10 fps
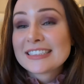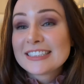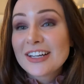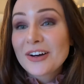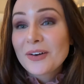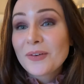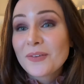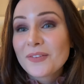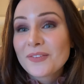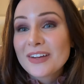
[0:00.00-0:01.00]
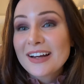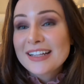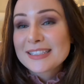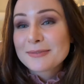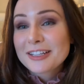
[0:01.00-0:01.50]
So we
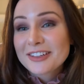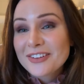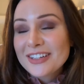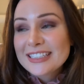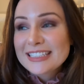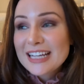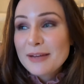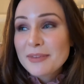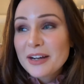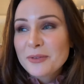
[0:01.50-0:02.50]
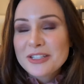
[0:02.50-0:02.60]
got some good quality time there.